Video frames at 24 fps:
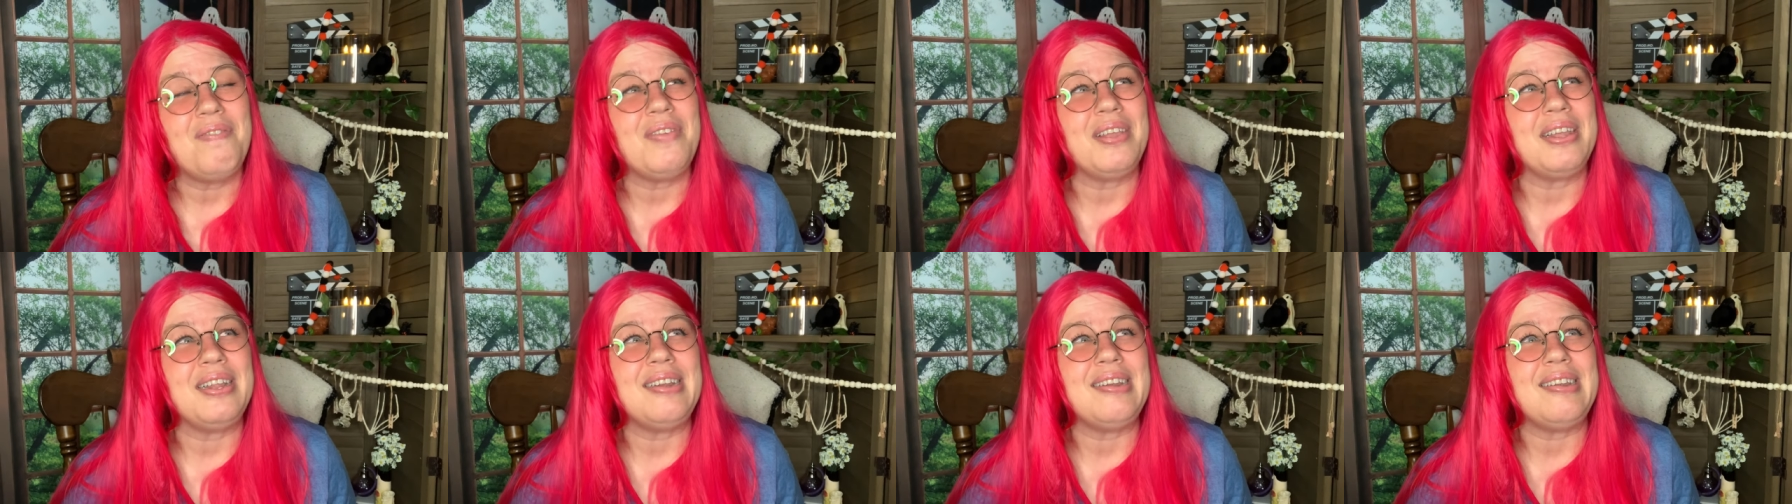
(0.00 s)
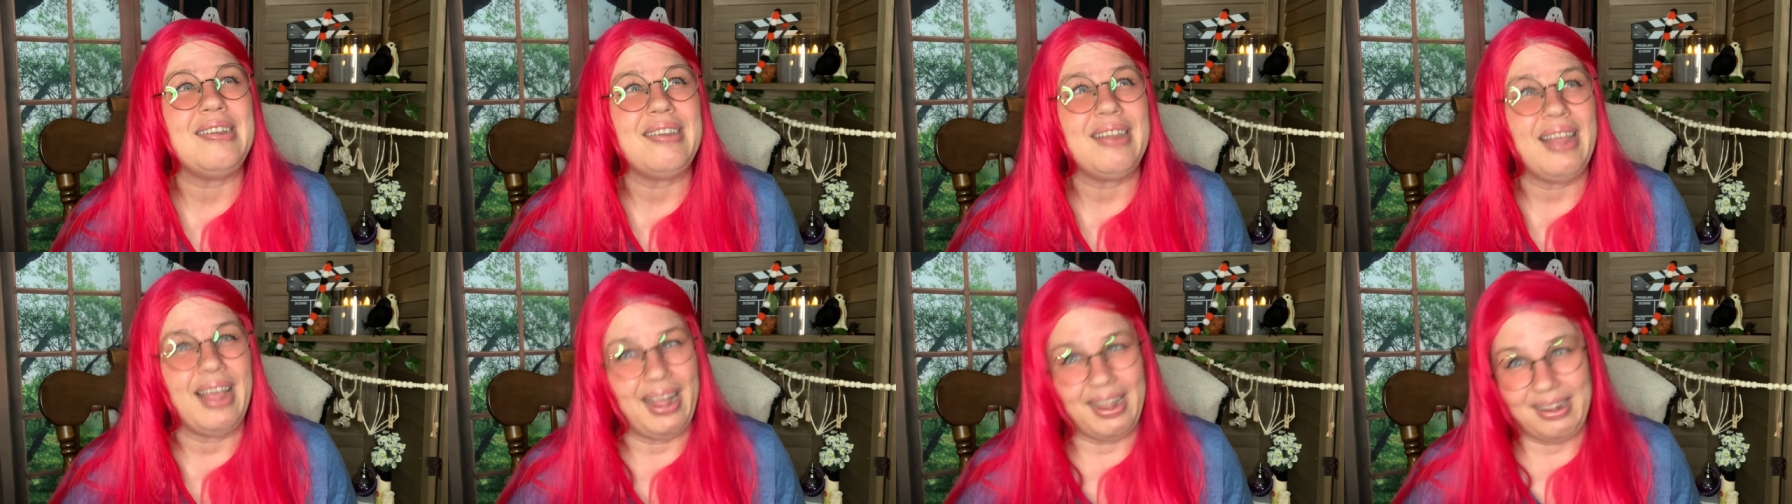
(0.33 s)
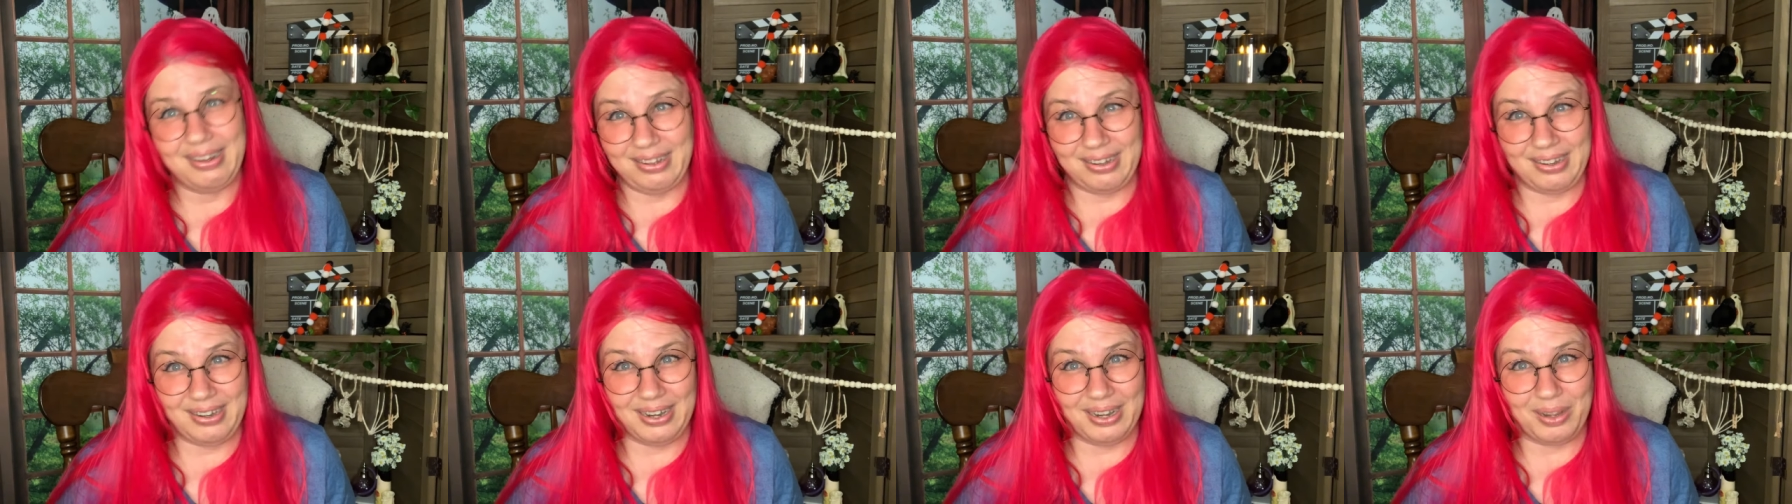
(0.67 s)

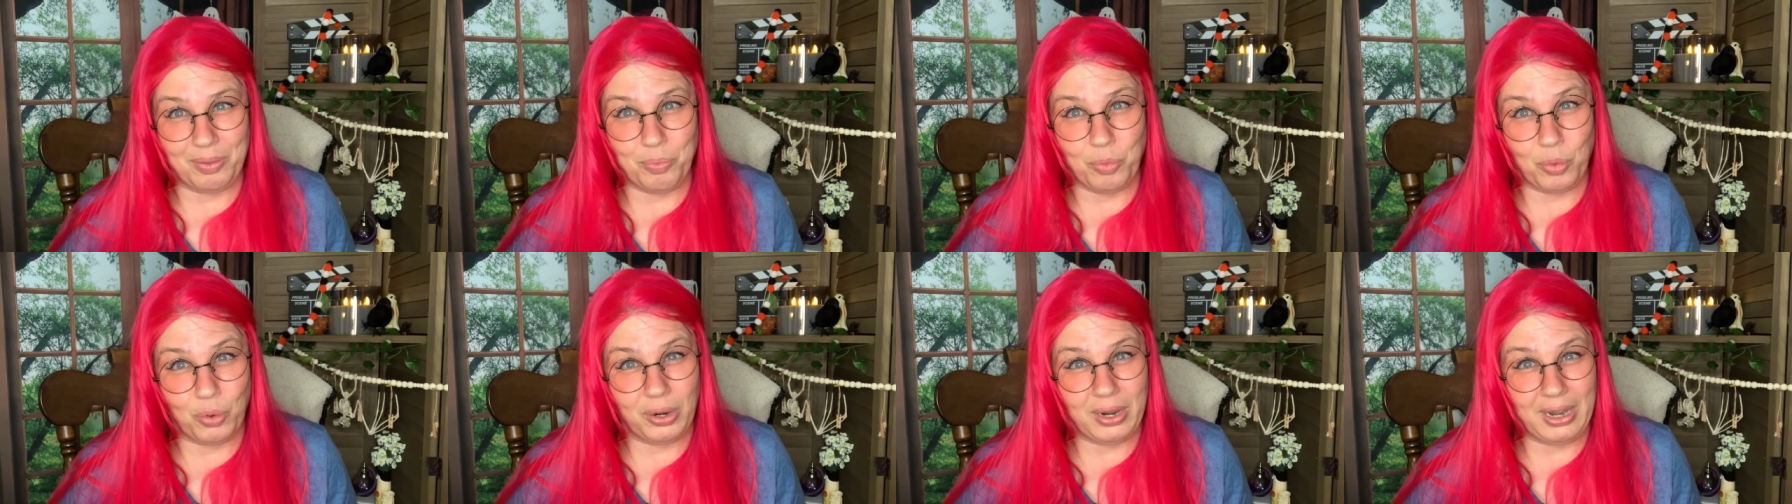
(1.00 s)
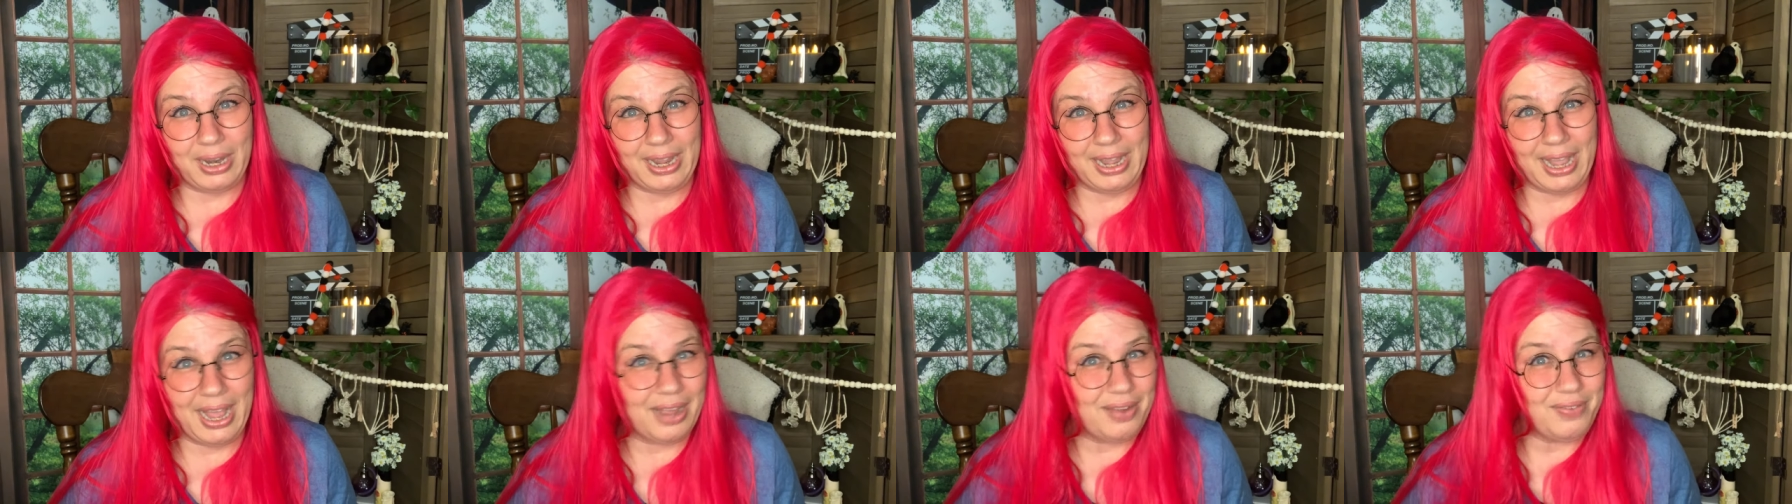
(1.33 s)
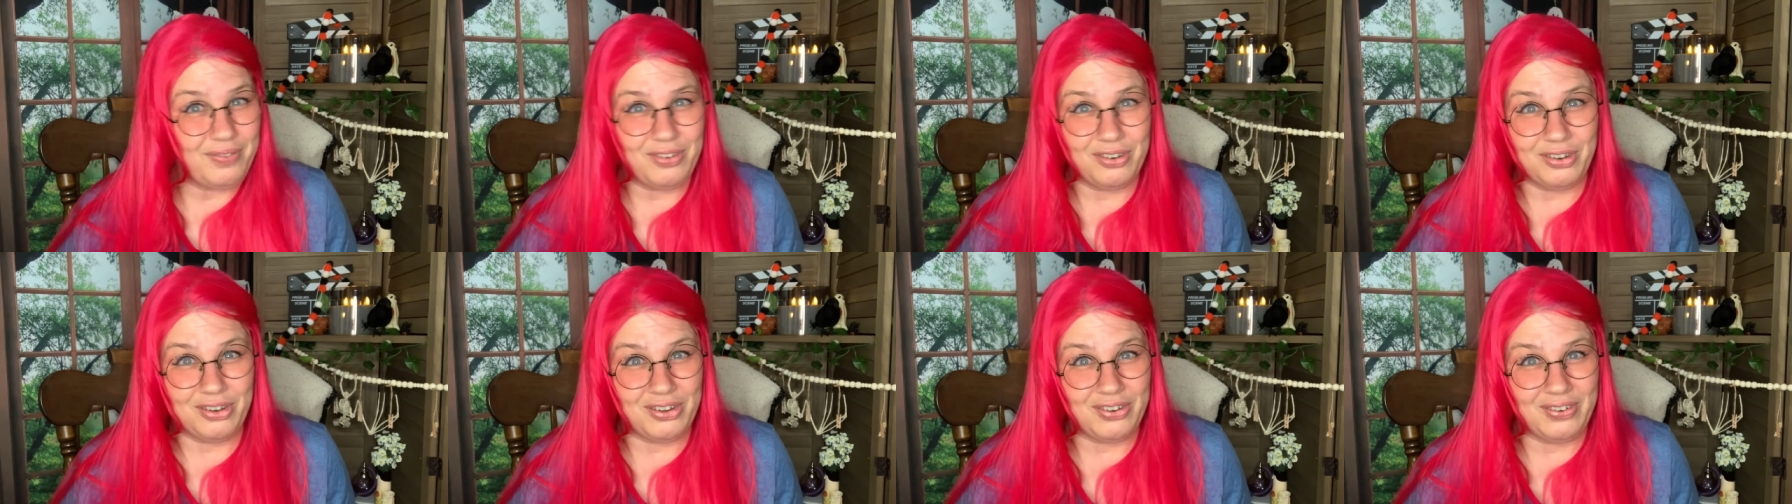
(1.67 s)
fantastic morning,
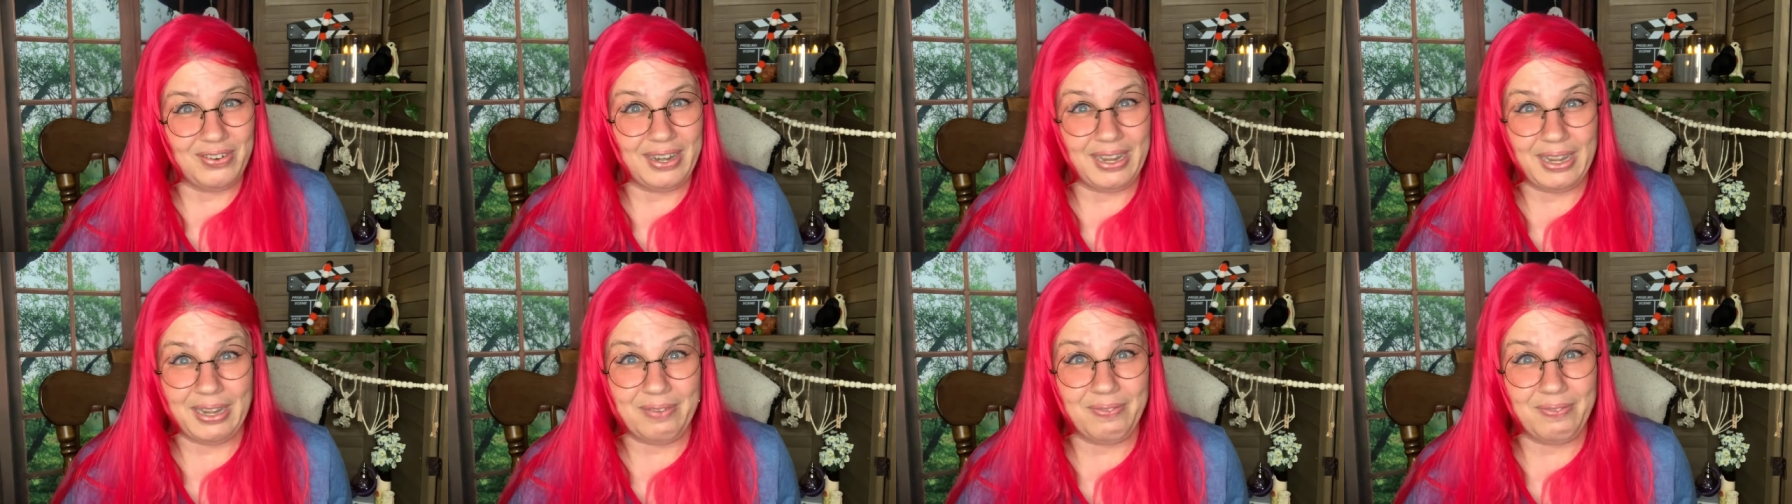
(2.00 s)
afternoon,